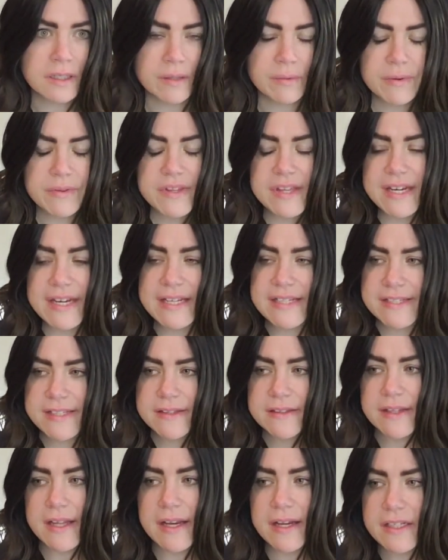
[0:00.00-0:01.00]
With any
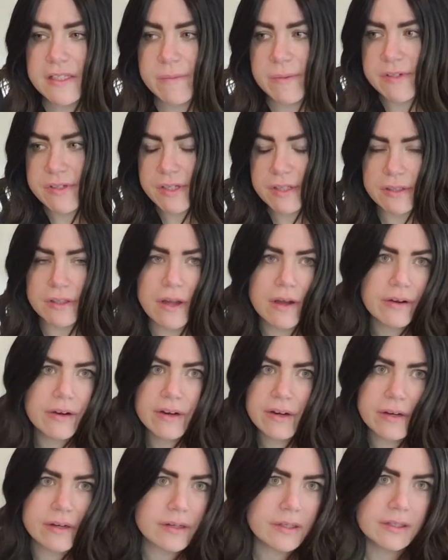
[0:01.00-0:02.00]
synthetic, especially
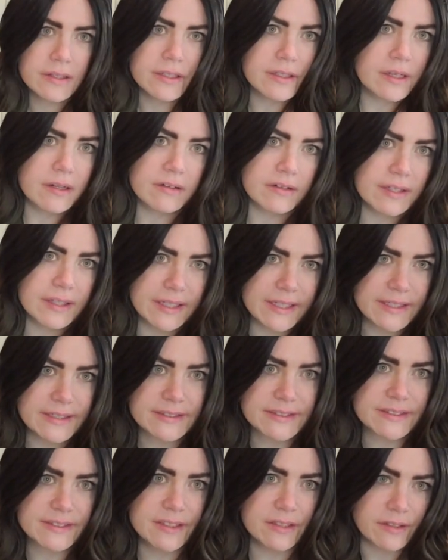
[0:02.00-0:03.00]
longer, you know,
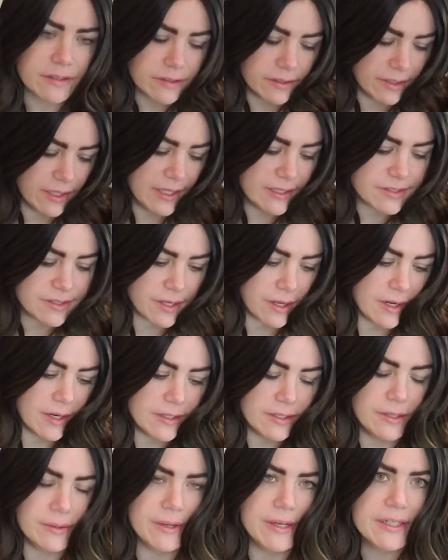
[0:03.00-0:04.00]
lengths, it's gonna
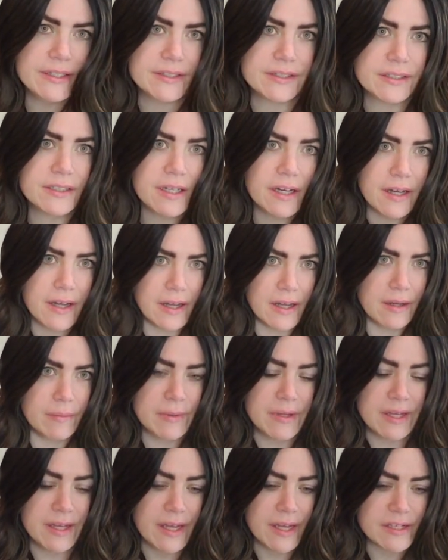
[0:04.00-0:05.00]
do it.
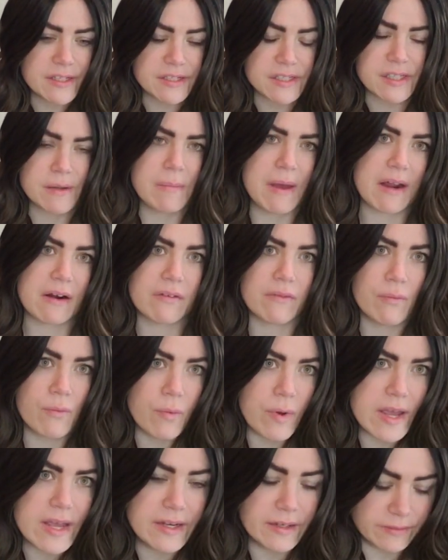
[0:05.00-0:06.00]
It's just a matter of
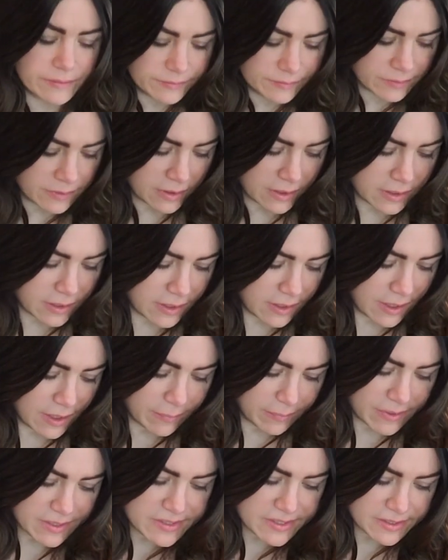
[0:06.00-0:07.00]
when.
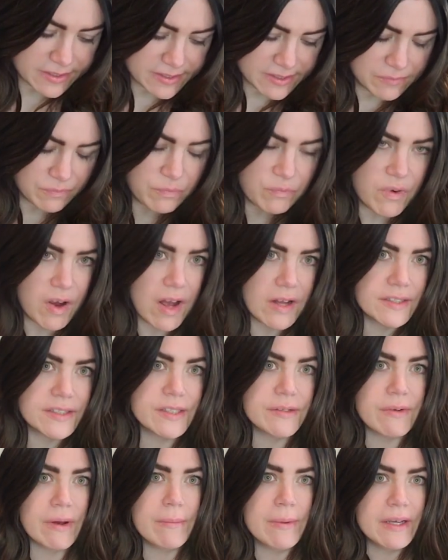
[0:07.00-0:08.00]
because it's
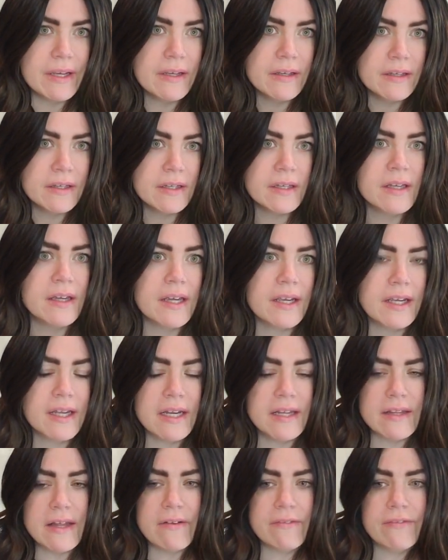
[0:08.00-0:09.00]
constantly rubbing and
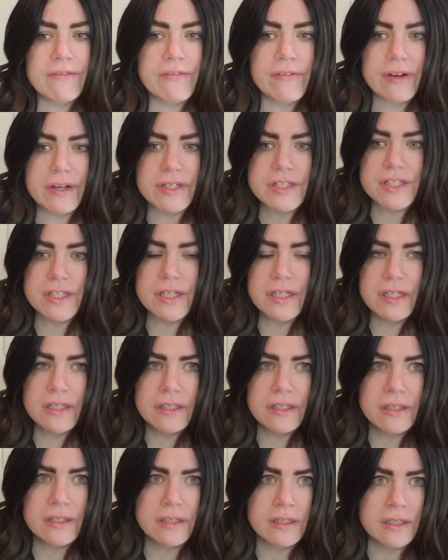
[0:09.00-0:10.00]
getting that friction,
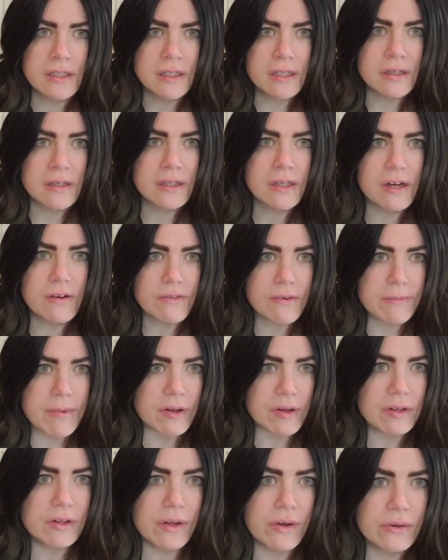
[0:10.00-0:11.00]
you know, from your
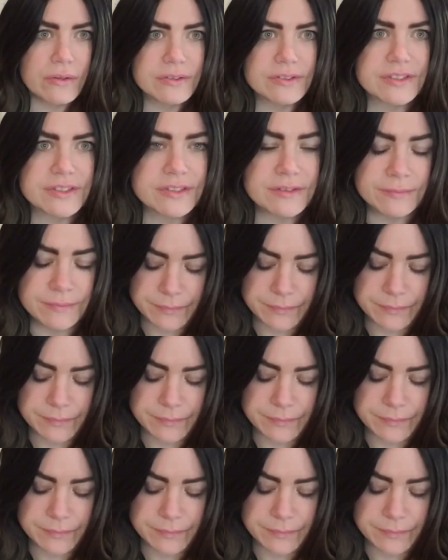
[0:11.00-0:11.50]
clothes.